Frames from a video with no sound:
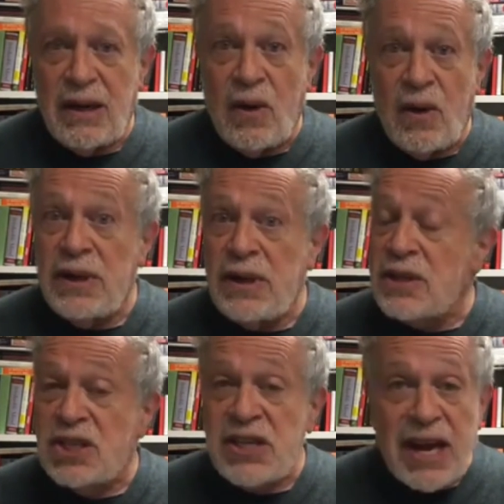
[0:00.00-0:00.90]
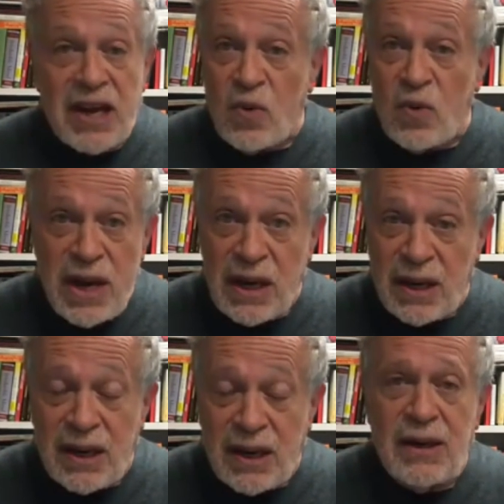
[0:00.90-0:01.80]
only the second
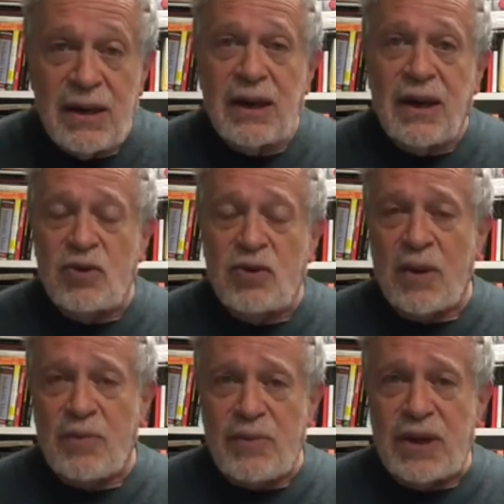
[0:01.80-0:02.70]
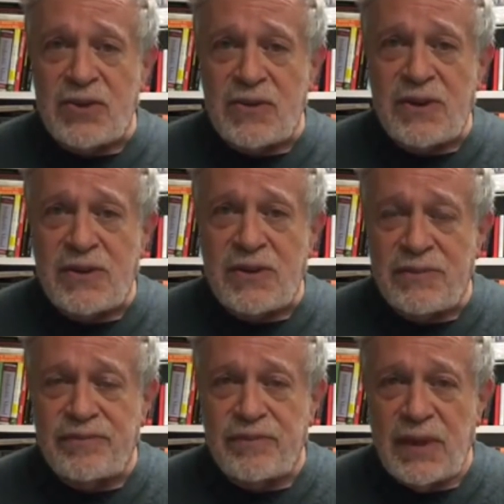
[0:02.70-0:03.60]
week of the Trump administration,